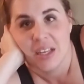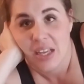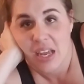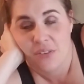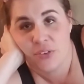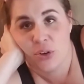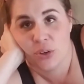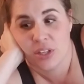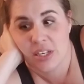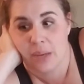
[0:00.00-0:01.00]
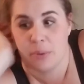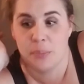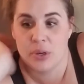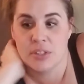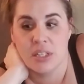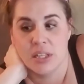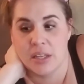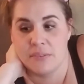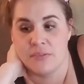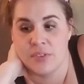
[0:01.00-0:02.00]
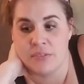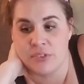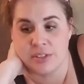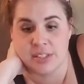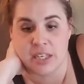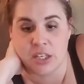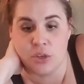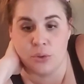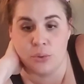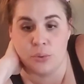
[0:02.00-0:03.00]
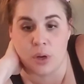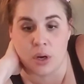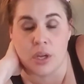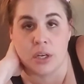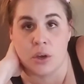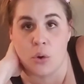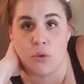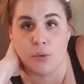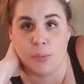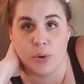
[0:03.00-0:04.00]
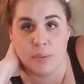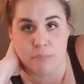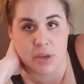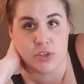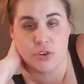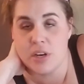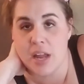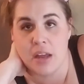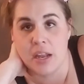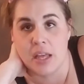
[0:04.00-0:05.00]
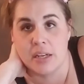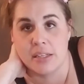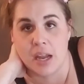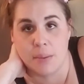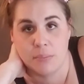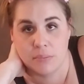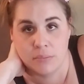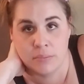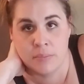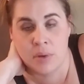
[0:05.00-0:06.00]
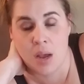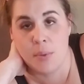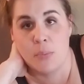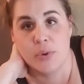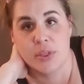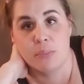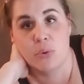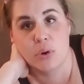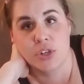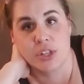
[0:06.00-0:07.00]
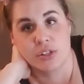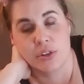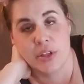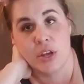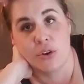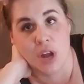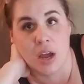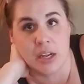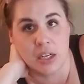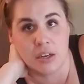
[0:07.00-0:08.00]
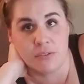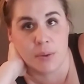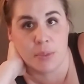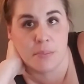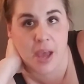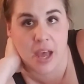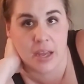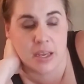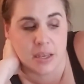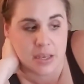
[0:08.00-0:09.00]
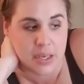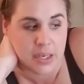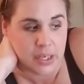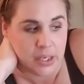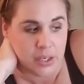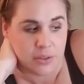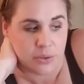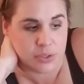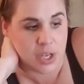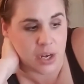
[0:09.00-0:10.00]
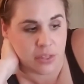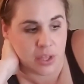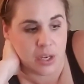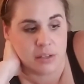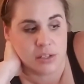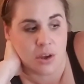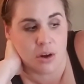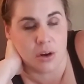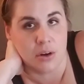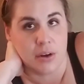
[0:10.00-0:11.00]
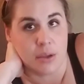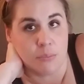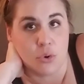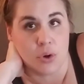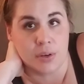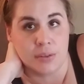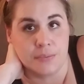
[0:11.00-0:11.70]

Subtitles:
If you're the type of person that feels like you are going to go overboard, measure it out ahead of time. Come up with the portion so that you're not eating from the bag. Those kind of things are important.